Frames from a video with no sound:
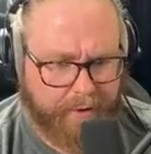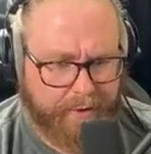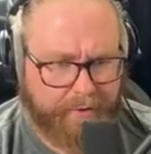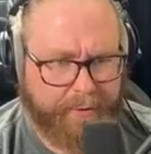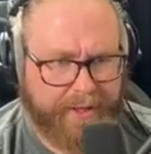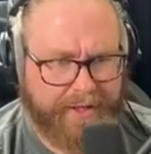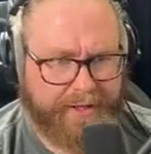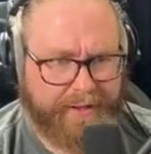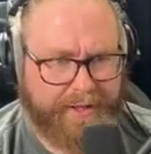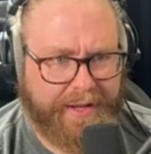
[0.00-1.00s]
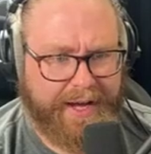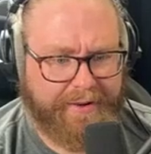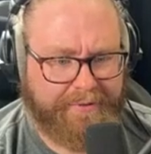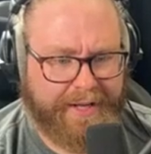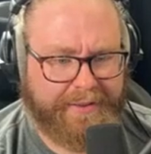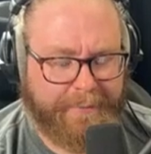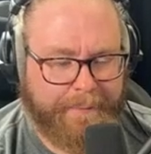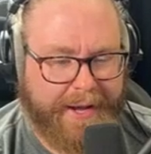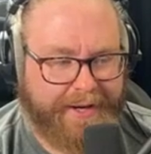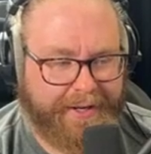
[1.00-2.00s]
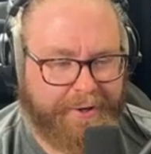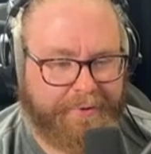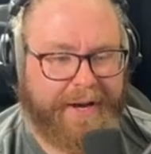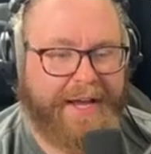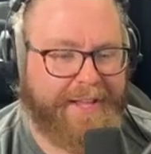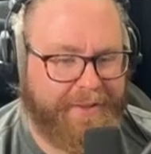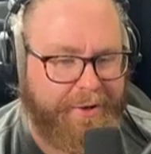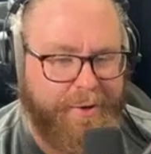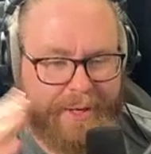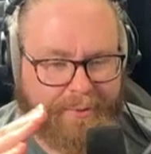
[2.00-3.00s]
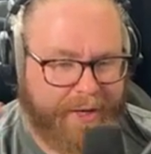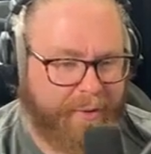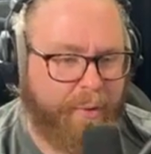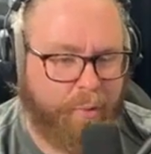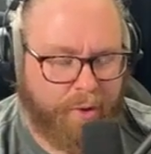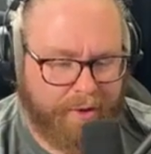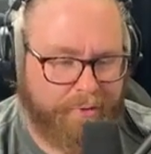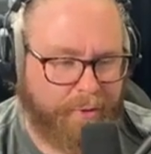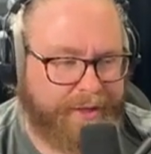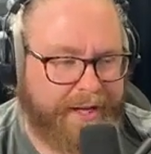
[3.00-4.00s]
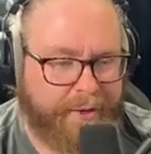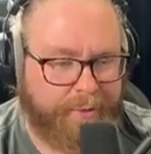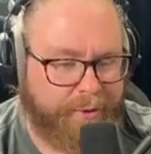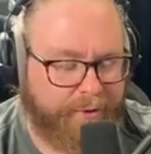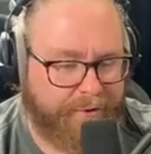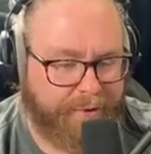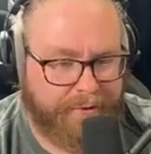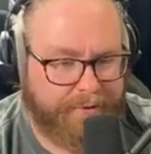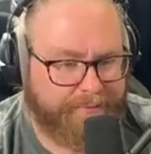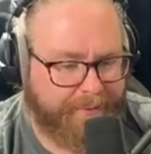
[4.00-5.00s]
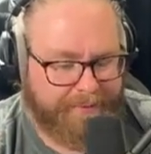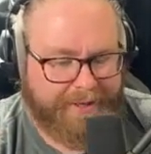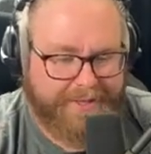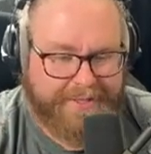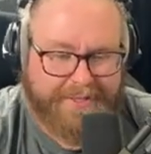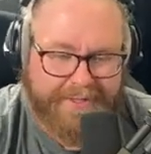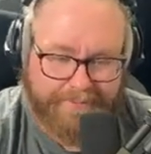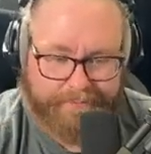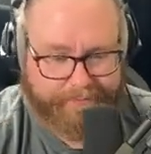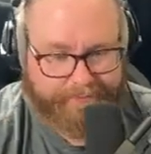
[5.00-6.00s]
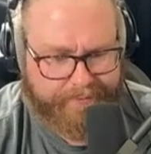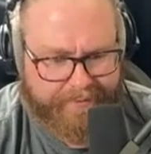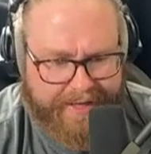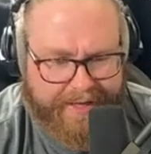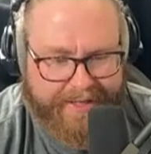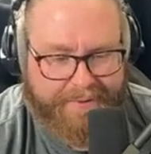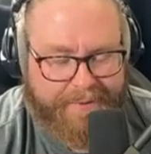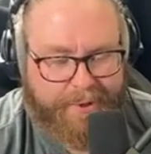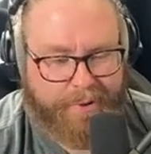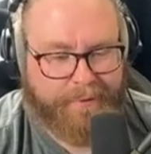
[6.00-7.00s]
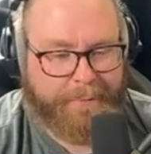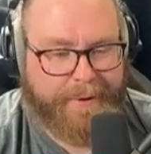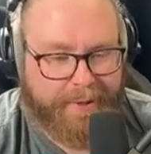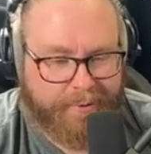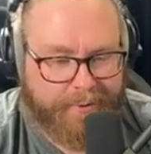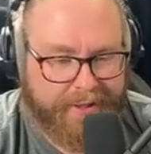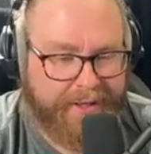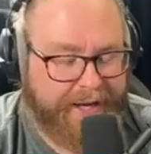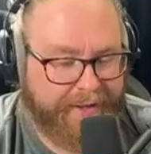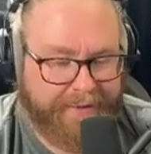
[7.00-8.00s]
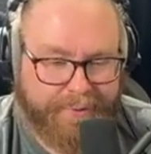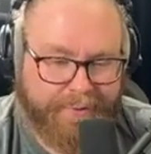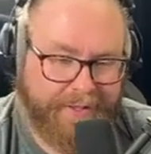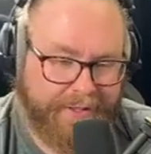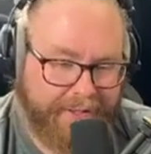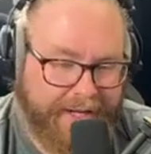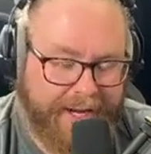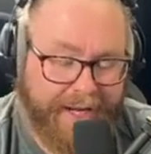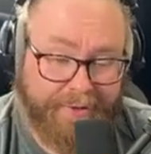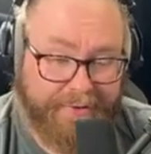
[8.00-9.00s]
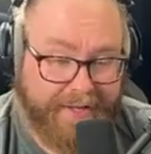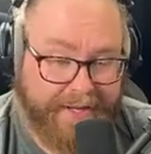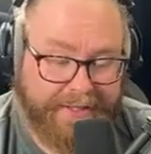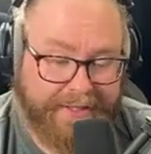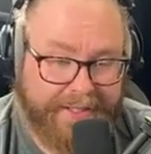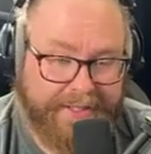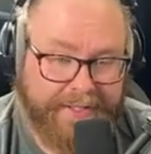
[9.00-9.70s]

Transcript: so I didn't have like the panic of I need to go out now and walk for an hour or two because that can be overpowering. I understand that.